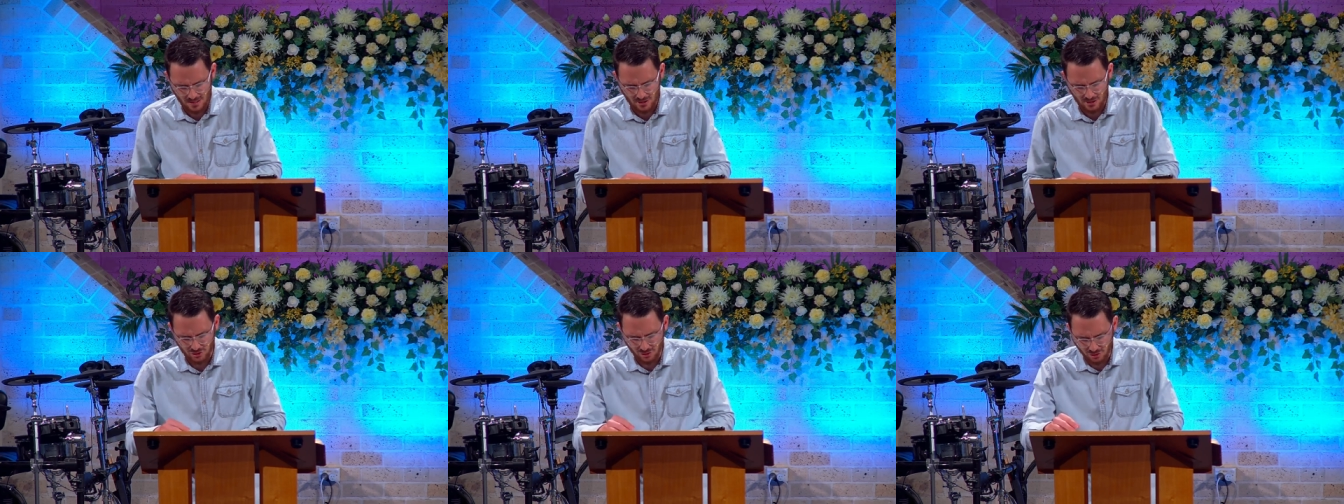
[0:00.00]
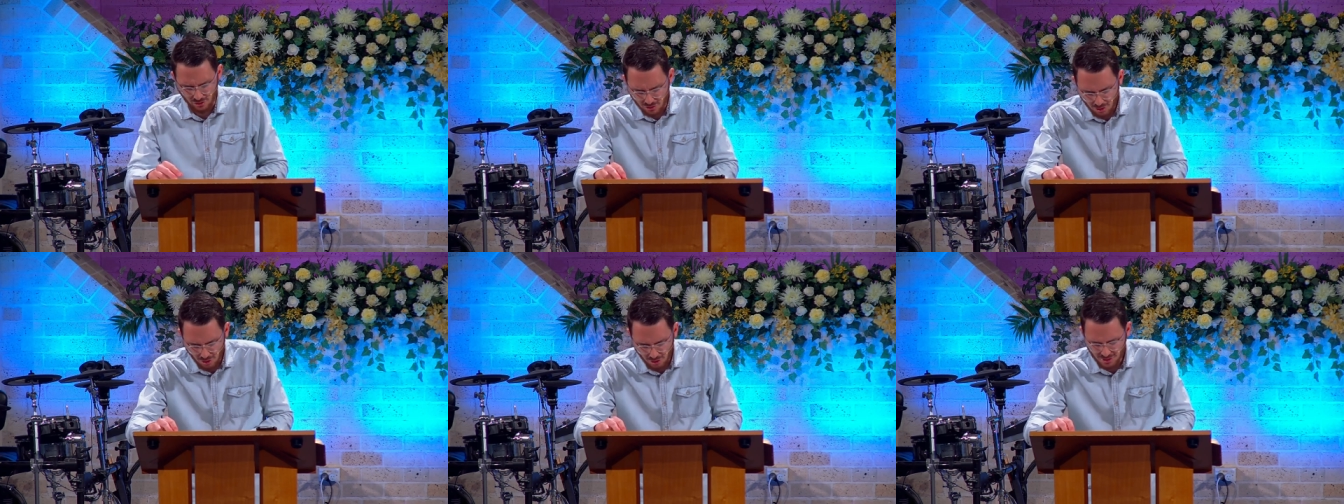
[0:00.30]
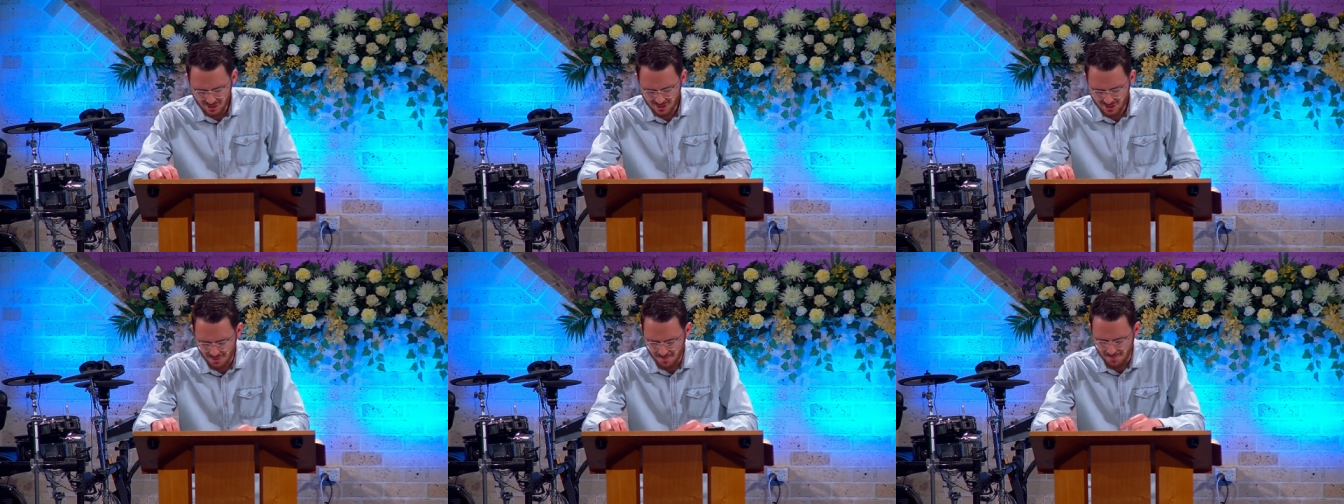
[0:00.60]
So,
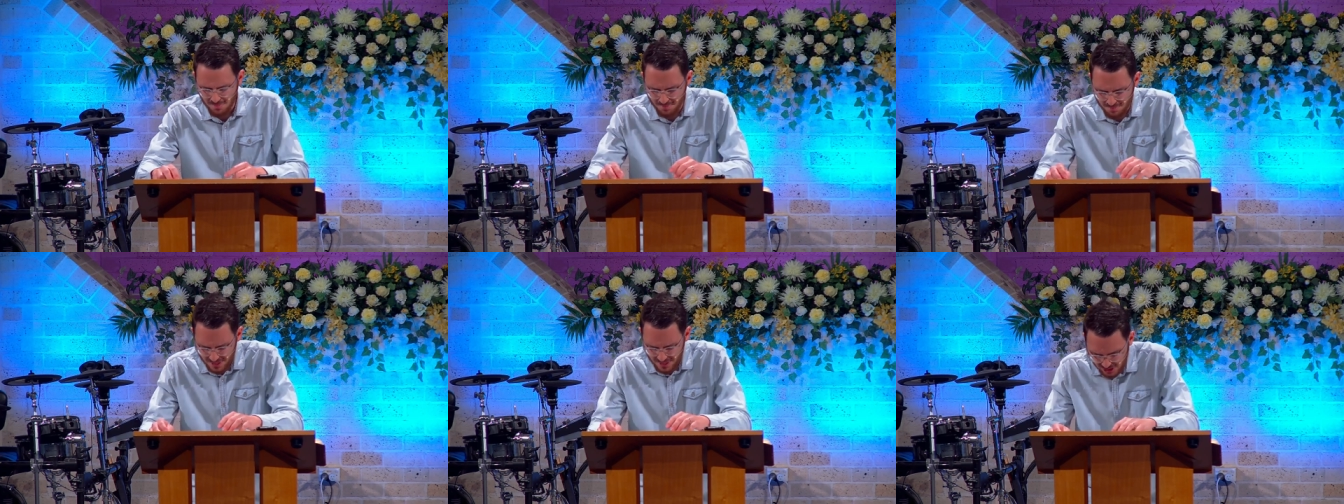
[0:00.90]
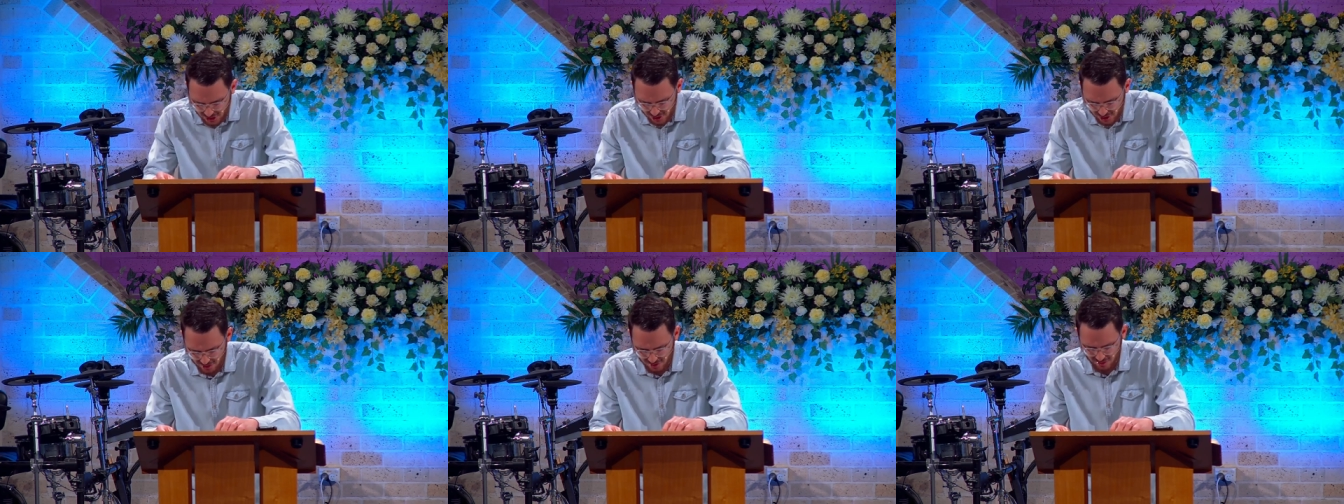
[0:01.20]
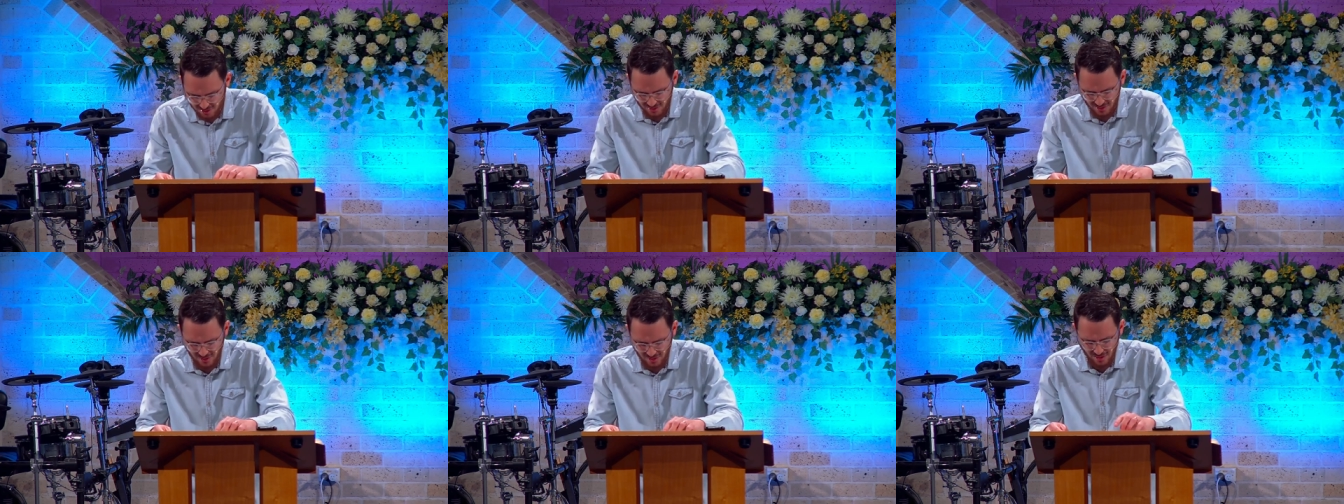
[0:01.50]
God's
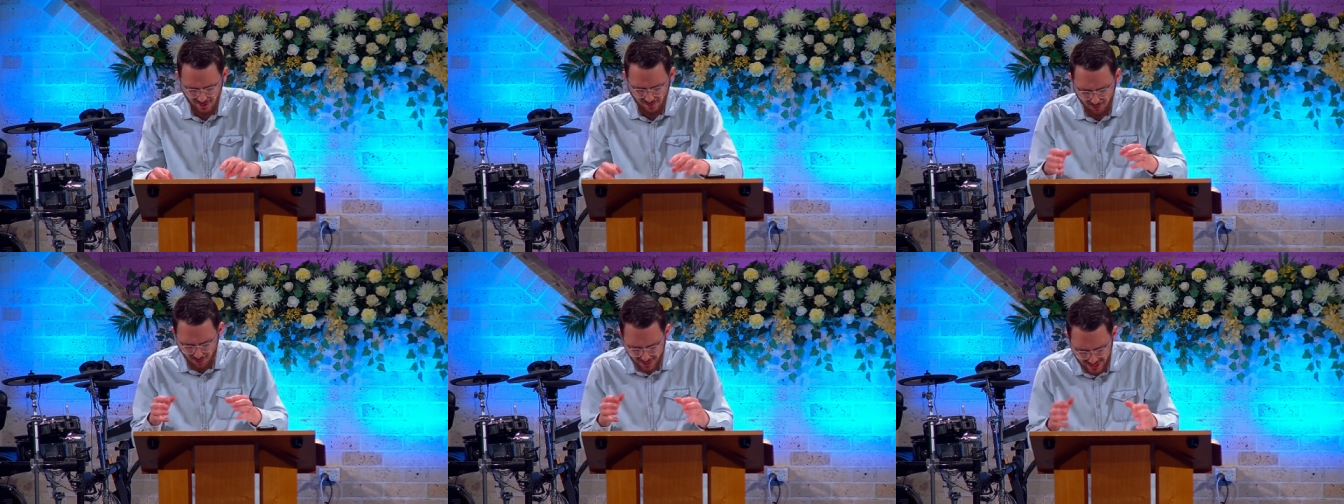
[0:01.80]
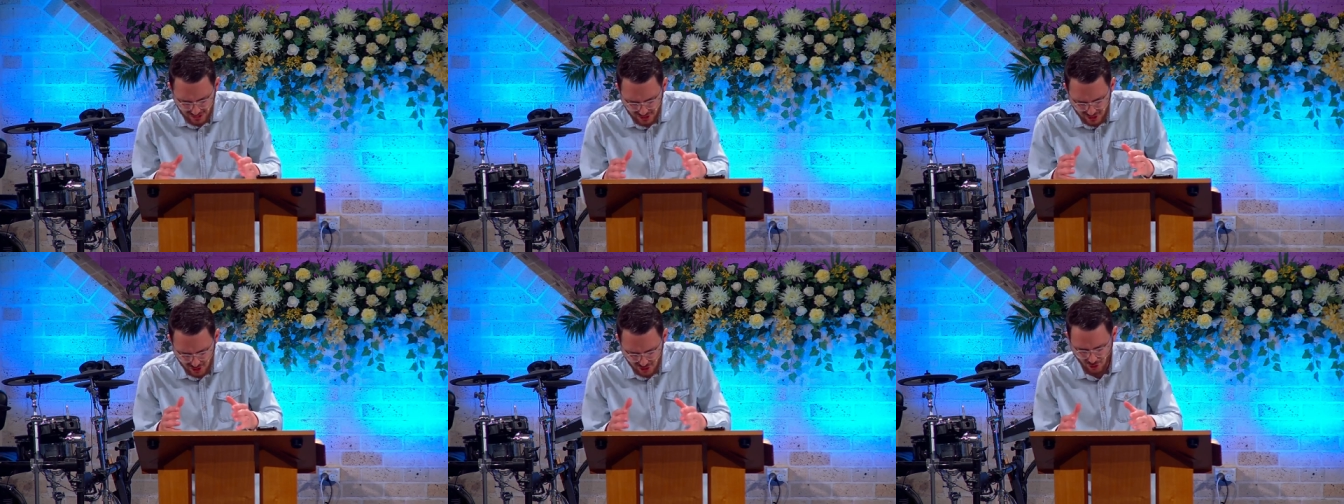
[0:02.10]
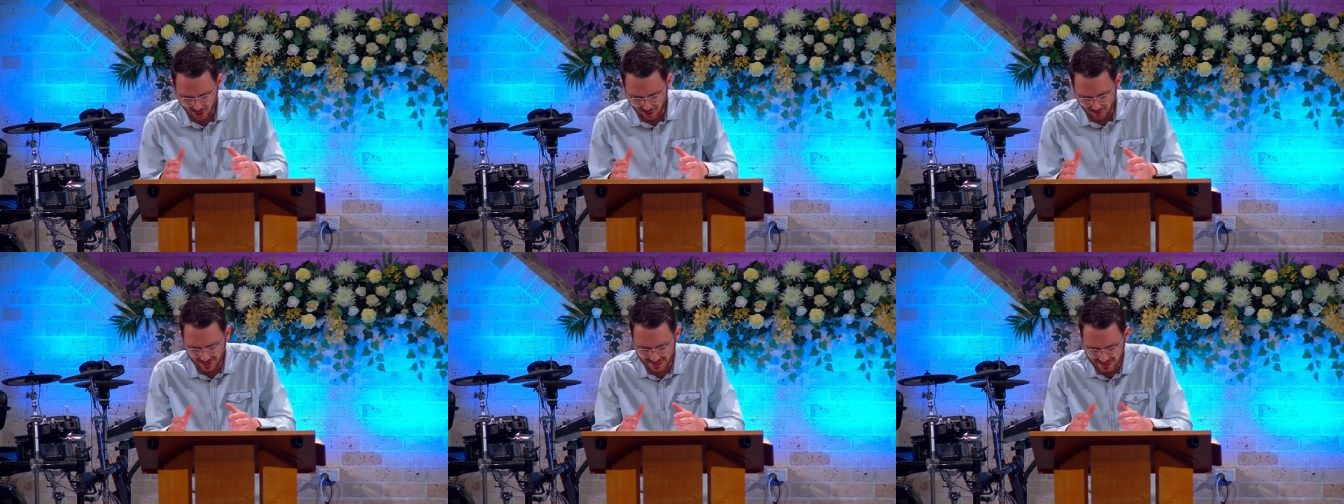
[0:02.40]
mission for his
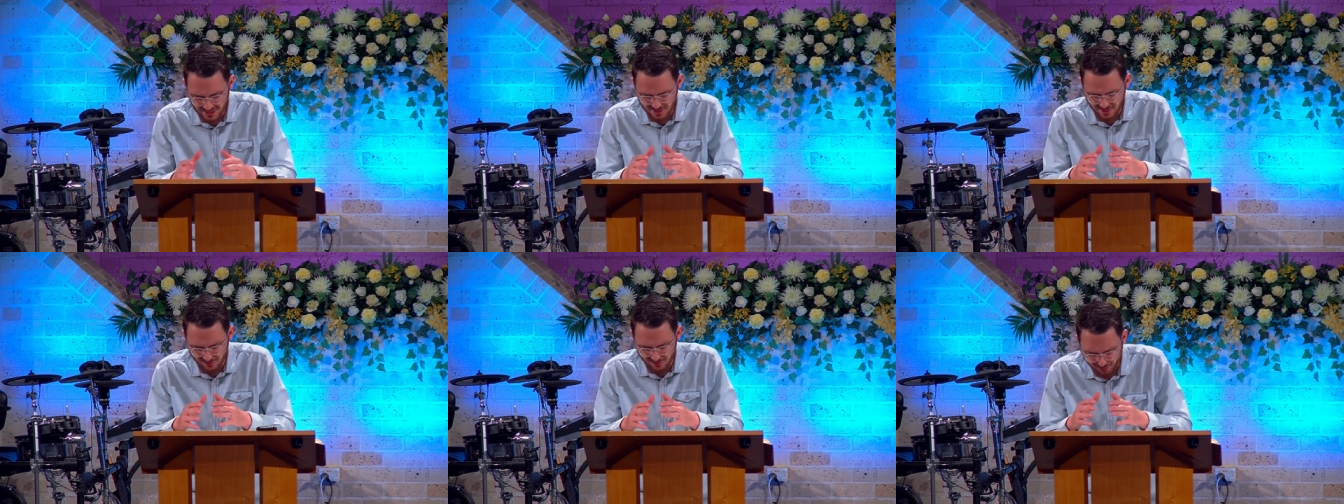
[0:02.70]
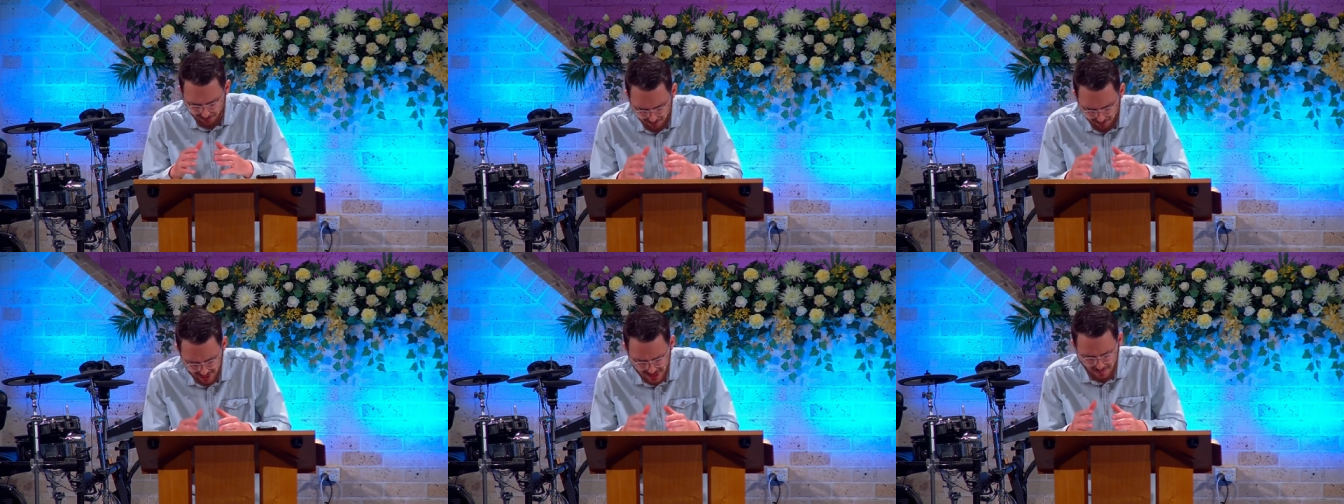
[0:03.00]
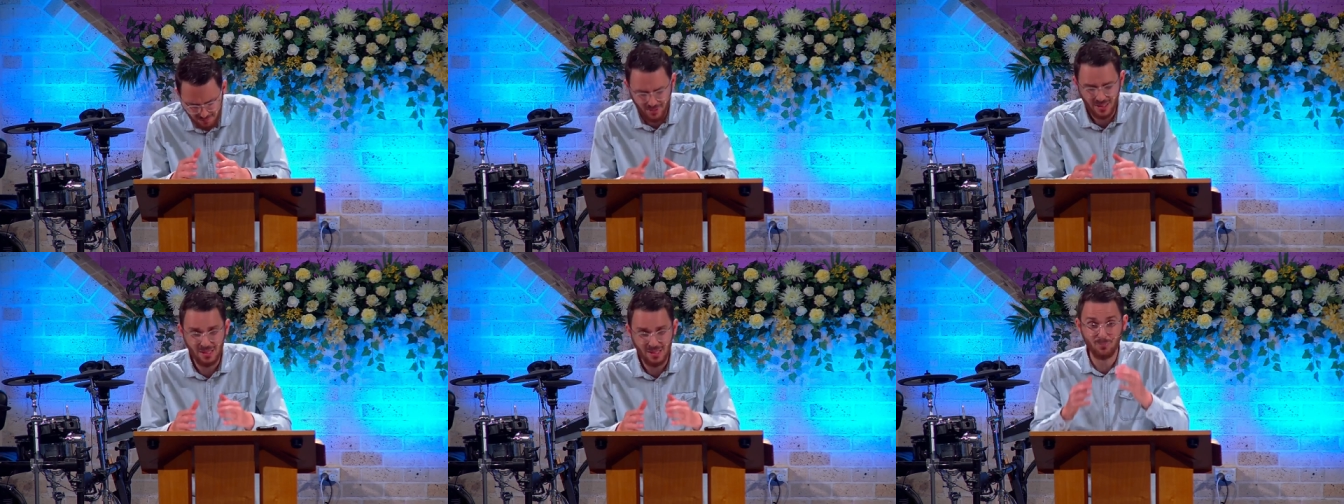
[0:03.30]
servant is to free
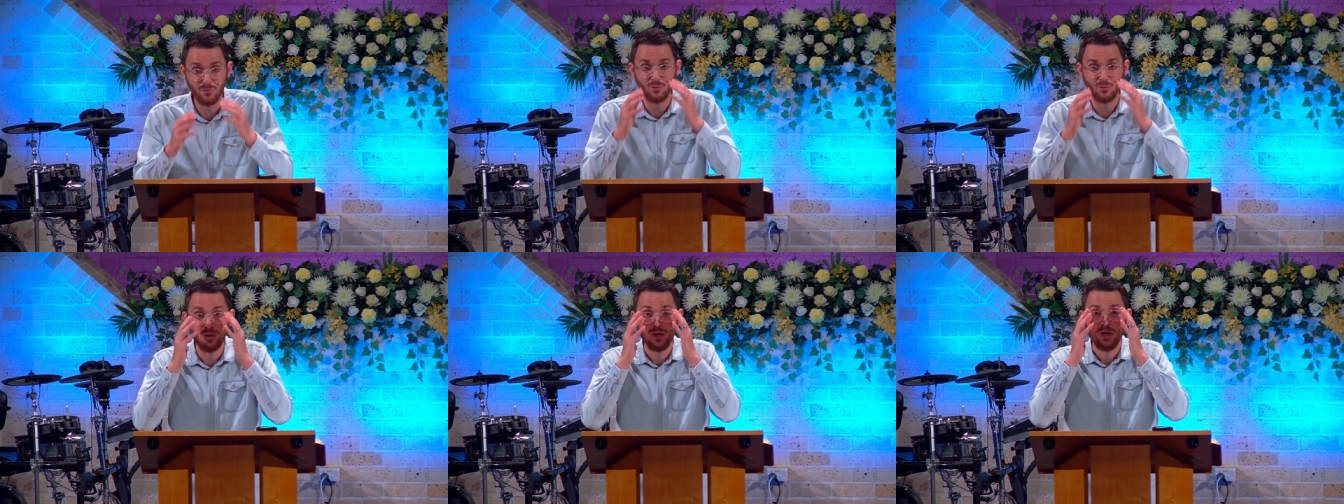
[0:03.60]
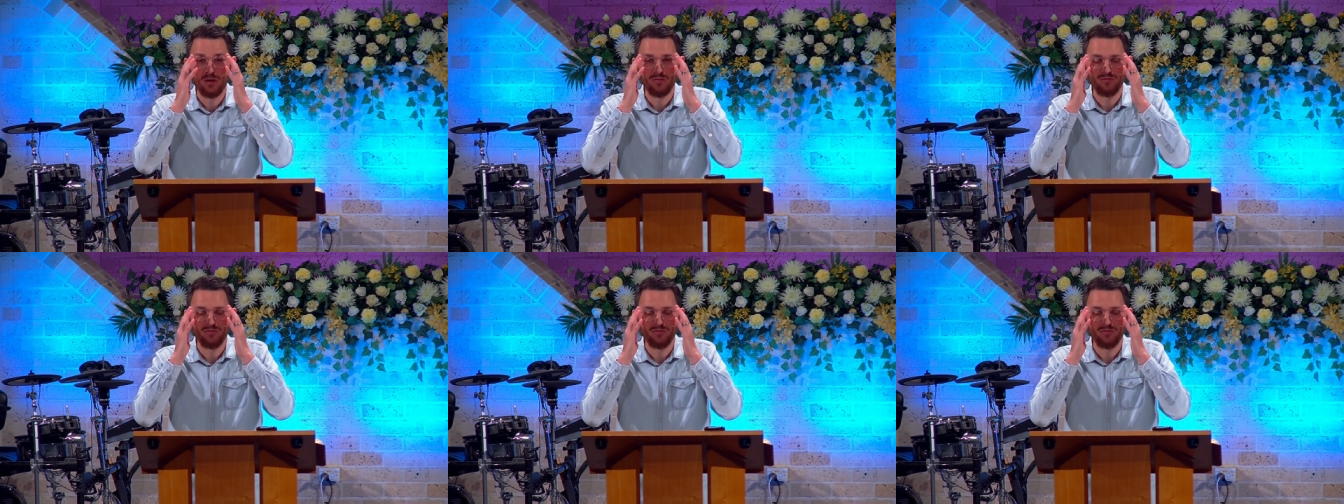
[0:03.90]
people